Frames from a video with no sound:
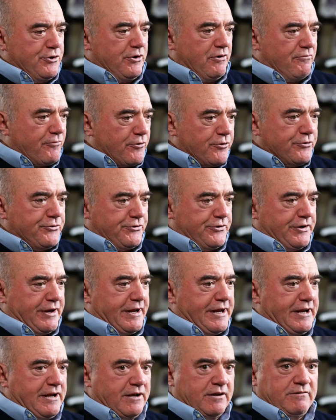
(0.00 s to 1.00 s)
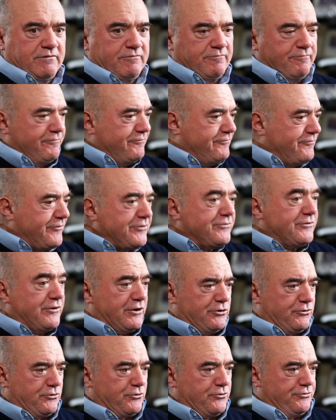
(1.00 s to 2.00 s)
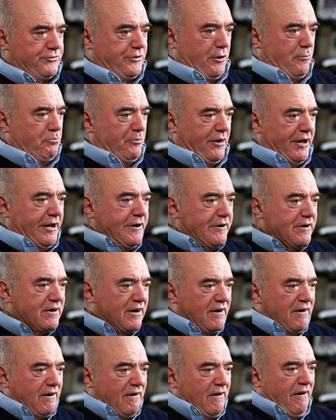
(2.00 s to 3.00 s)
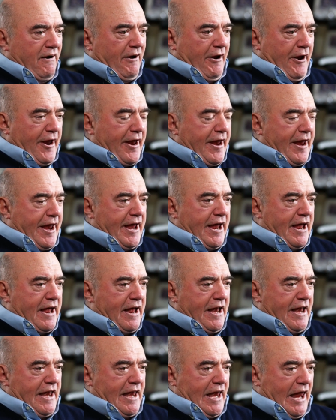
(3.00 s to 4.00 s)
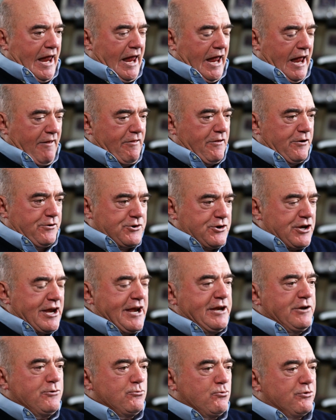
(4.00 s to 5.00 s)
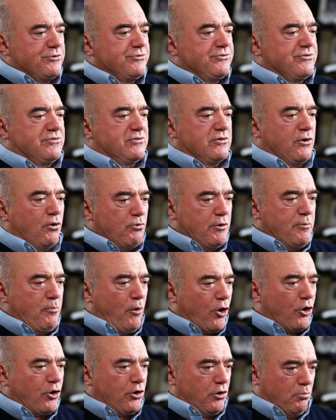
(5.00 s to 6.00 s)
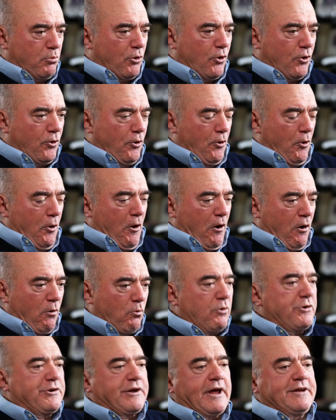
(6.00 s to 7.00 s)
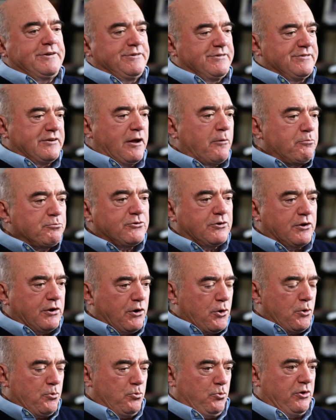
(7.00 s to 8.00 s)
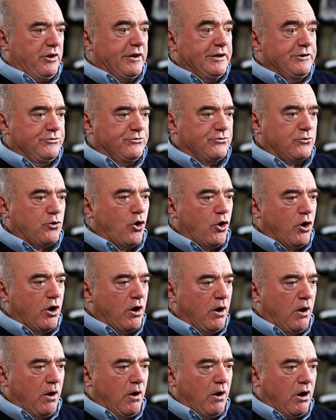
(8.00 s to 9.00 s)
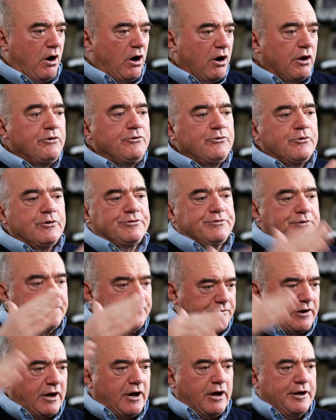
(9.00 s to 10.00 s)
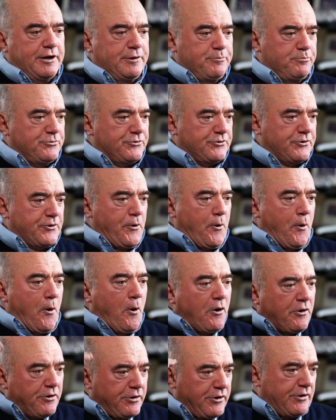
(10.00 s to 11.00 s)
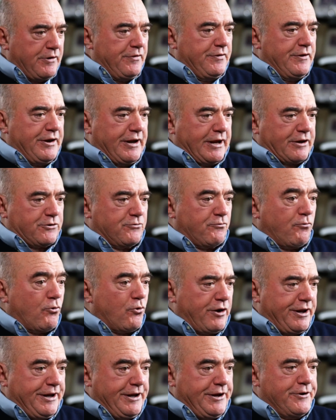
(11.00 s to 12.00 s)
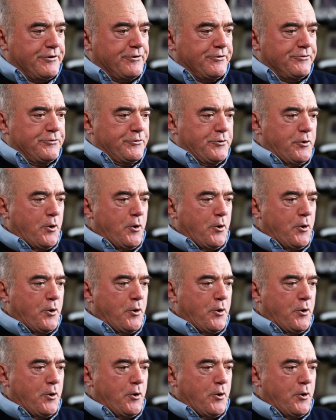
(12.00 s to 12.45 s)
University in physics or something. And the change was so remarkable, which I subsequently saw hundreds of times during the next 40 years.